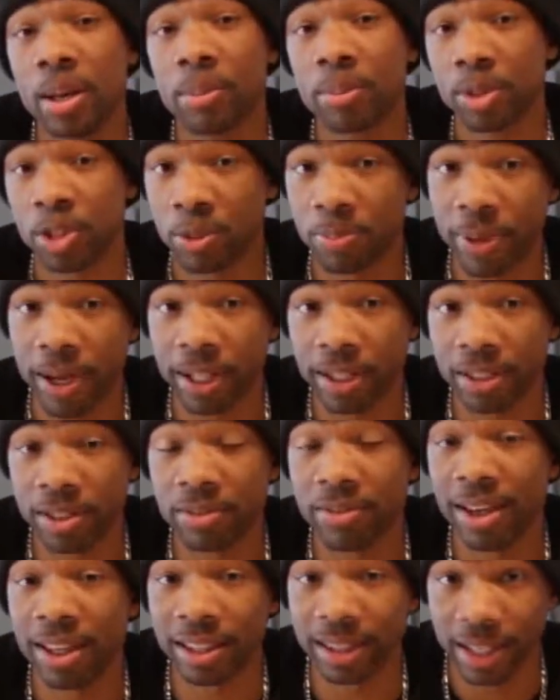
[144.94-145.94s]

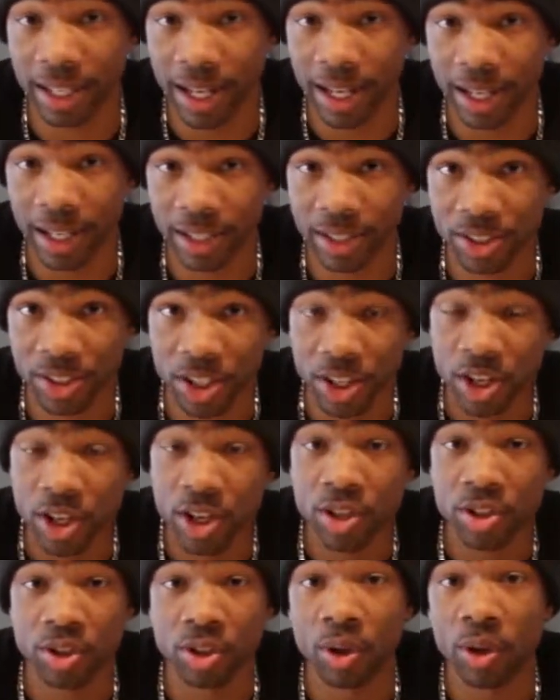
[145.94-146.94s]
perspective, and lines.
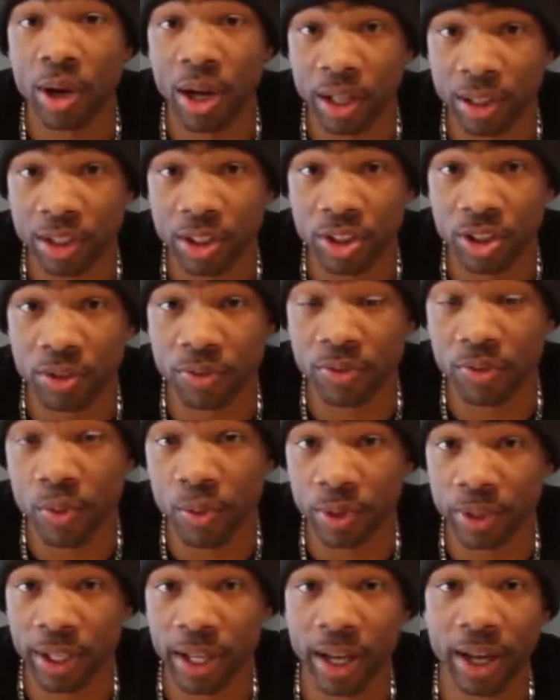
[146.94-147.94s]
So I'll list the
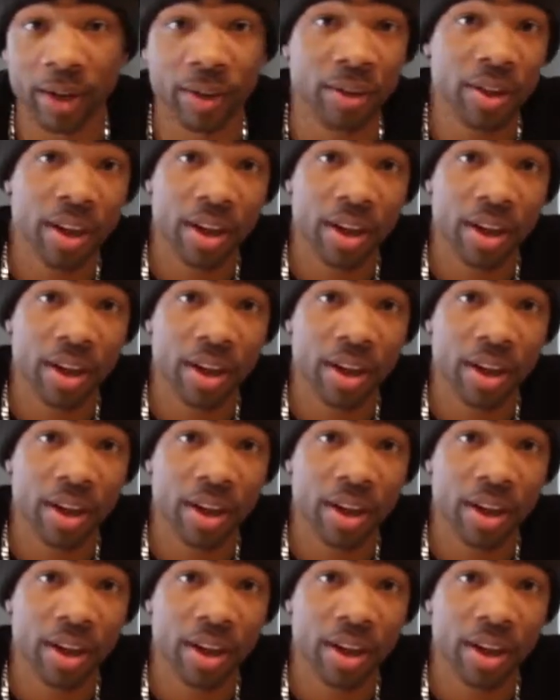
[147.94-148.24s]
4 now.